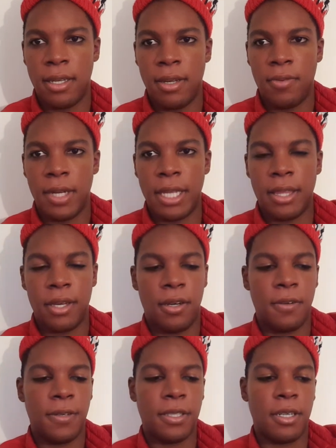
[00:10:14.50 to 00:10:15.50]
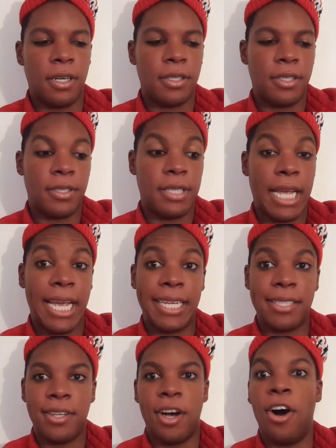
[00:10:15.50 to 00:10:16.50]
with all of her daughters
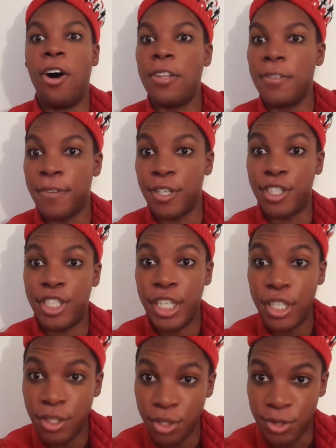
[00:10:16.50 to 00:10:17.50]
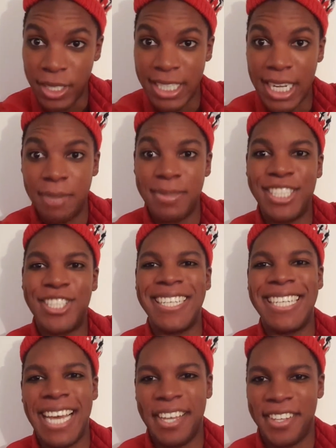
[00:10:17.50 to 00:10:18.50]
and all of her children coming
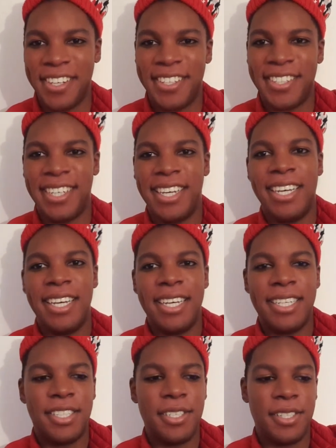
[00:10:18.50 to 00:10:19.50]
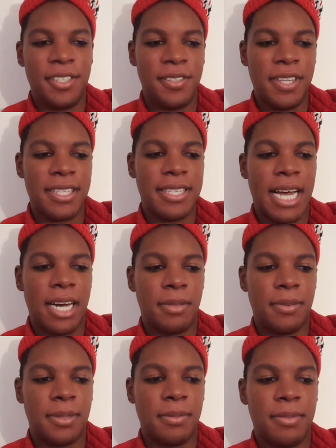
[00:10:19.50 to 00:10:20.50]
together to do this
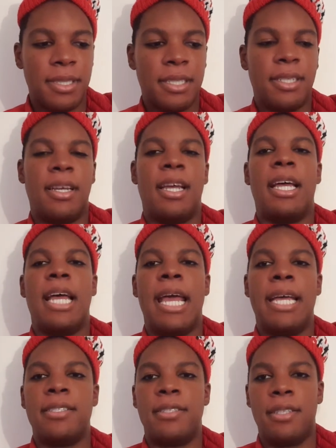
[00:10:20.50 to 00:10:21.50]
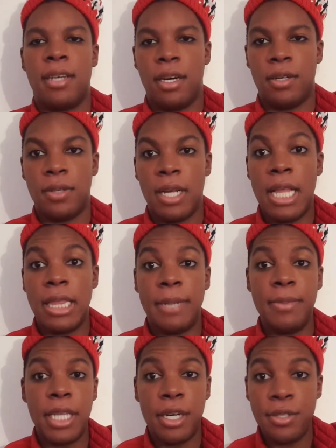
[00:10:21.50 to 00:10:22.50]
album. And so,
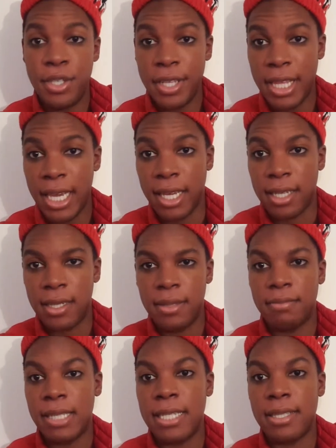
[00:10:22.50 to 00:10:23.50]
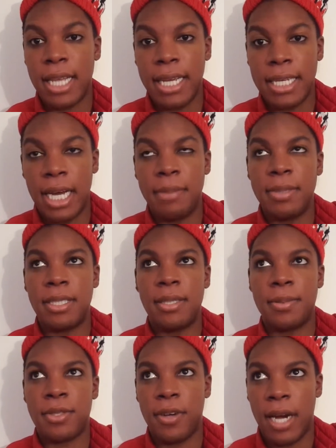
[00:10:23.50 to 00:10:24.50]
let me know what you think. Please like, comment,
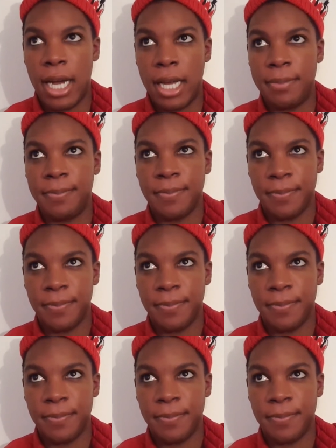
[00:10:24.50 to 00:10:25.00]
subscribe.